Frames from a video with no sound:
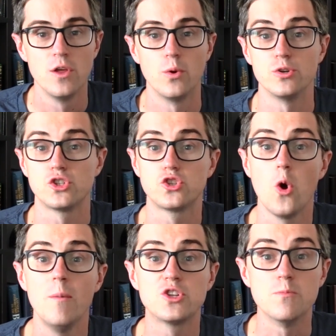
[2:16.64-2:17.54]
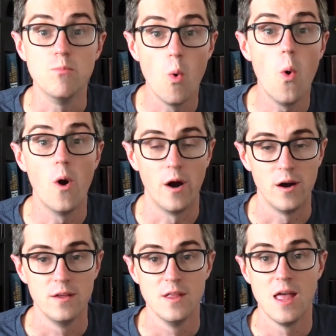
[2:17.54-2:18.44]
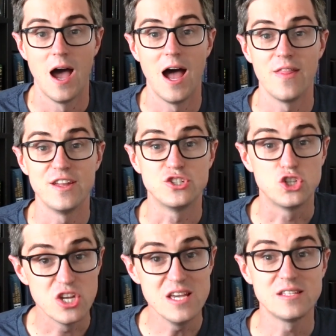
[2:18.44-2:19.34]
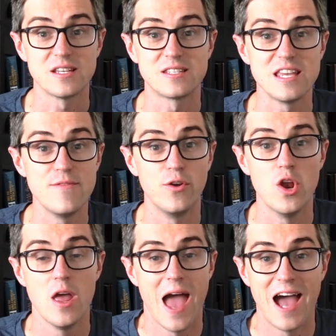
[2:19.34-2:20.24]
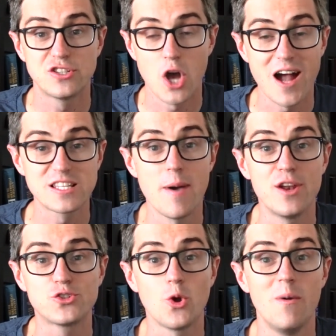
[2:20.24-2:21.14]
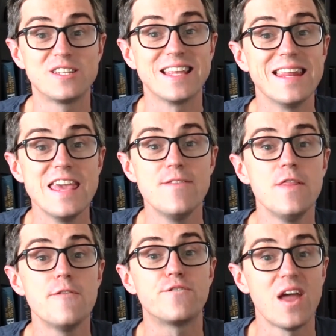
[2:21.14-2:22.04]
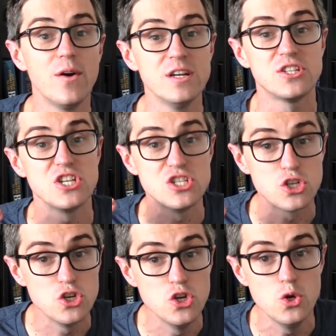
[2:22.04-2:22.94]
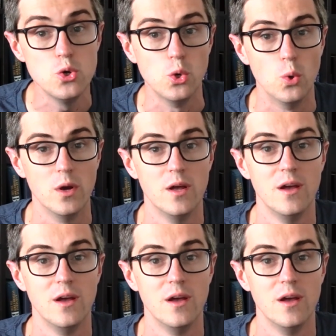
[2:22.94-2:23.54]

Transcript: There was so much more that Jesus even had talked about it so much that even the Pharisees knew